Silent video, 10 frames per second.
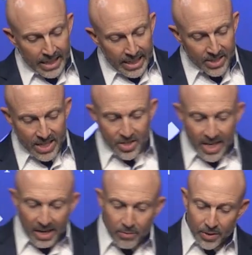It says,
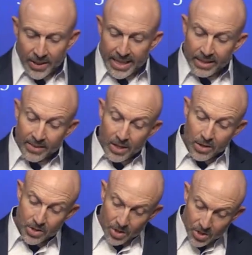To everything there
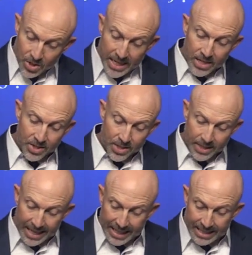is a season
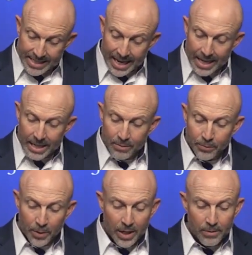and a time
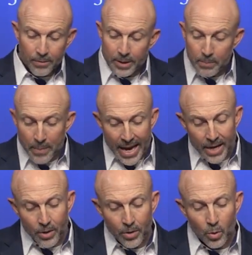for every
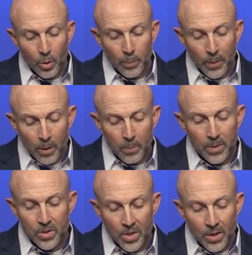matter or
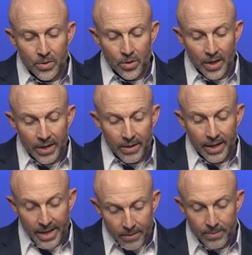purpose under he-
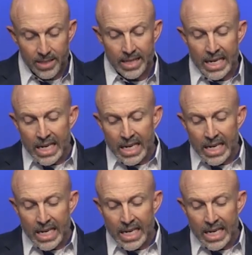heaven.